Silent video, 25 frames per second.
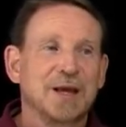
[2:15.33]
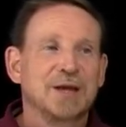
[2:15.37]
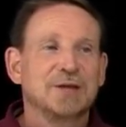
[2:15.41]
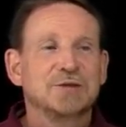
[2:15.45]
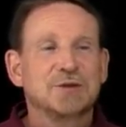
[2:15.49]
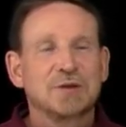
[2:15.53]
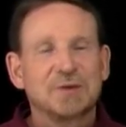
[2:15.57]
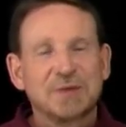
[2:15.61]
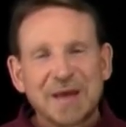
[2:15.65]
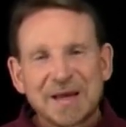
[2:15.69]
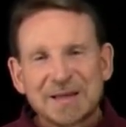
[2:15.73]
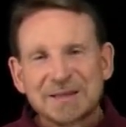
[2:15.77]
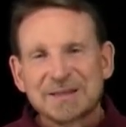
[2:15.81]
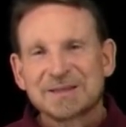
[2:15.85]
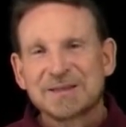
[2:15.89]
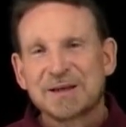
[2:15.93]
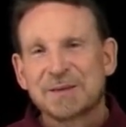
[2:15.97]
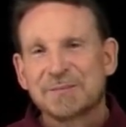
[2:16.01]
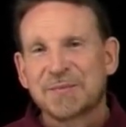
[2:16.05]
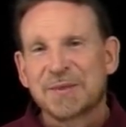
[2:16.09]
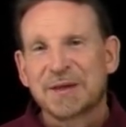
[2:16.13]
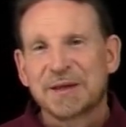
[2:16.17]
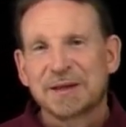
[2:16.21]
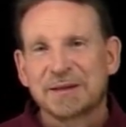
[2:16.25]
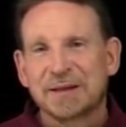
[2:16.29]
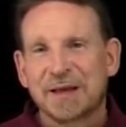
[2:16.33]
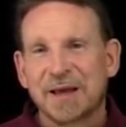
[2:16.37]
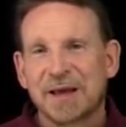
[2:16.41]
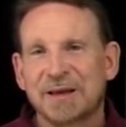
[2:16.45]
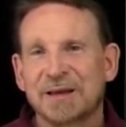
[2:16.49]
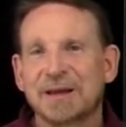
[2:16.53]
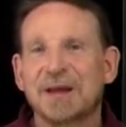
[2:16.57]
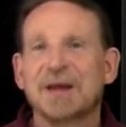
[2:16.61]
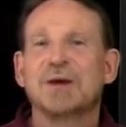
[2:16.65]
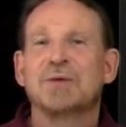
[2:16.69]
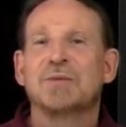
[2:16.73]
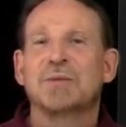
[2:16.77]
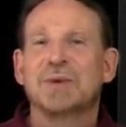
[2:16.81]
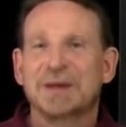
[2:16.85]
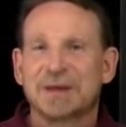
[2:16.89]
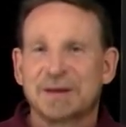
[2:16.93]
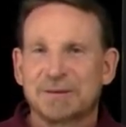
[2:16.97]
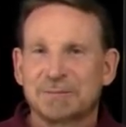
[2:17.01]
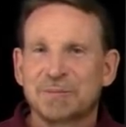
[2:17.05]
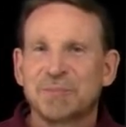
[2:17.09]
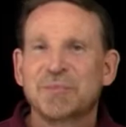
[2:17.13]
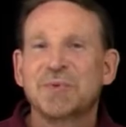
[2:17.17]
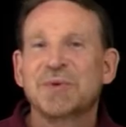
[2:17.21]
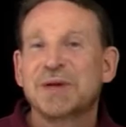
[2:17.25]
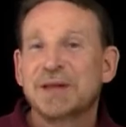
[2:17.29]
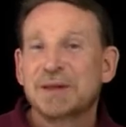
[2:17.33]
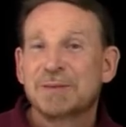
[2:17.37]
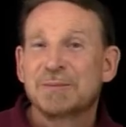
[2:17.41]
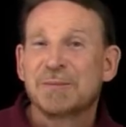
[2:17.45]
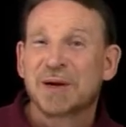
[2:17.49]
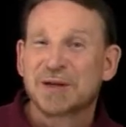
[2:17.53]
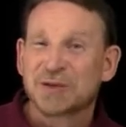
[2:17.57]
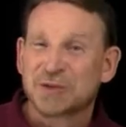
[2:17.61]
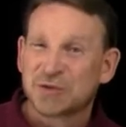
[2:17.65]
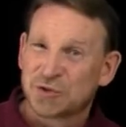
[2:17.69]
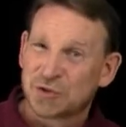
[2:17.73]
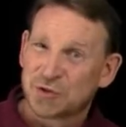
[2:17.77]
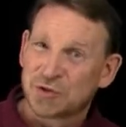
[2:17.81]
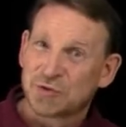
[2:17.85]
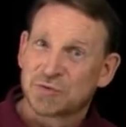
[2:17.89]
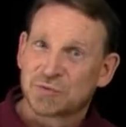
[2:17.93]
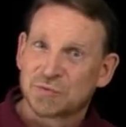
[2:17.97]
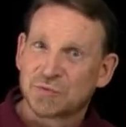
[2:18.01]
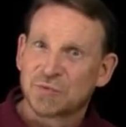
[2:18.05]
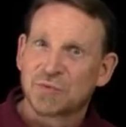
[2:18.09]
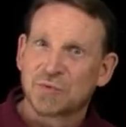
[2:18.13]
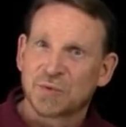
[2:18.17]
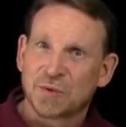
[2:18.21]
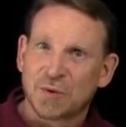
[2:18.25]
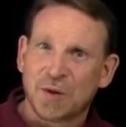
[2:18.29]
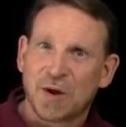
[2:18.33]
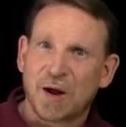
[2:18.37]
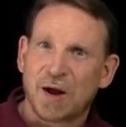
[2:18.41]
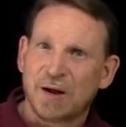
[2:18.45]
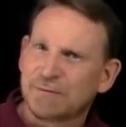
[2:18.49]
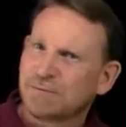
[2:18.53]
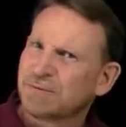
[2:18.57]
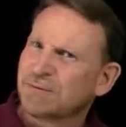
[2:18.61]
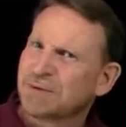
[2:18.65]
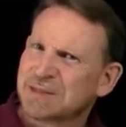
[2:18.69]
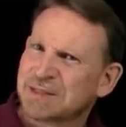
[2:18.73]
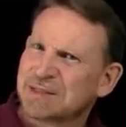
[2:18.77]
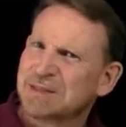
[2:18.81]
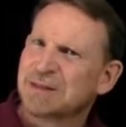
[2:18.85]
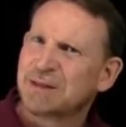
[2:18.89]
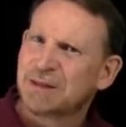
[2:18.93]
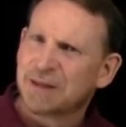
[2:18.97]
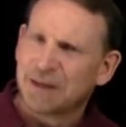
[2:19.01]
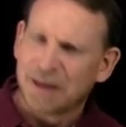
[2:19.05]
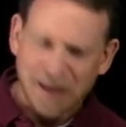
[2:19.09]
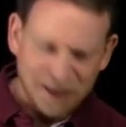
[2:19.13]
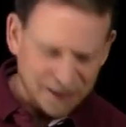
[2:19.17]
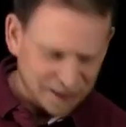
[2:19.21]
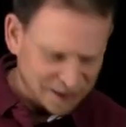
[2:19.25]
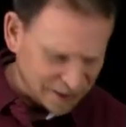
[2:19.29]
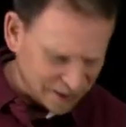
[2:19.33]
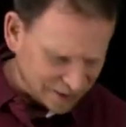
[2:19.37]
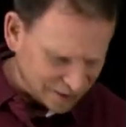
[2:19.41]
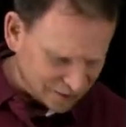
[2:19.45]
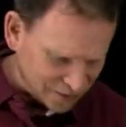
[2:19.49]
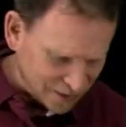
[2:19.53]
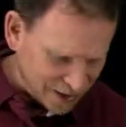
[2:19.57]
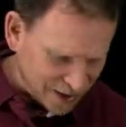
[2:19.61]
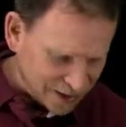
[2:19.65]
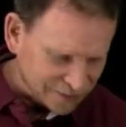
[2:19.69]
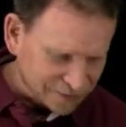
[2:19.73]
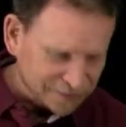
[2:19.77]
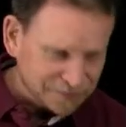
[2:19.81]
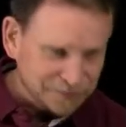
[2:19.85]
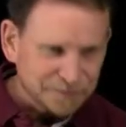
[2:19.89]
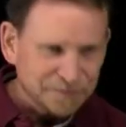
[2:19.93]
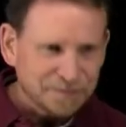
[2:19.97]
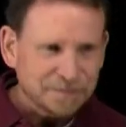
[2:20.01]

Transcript: So that's something that we can pretty much just rule off. Silly idea, right?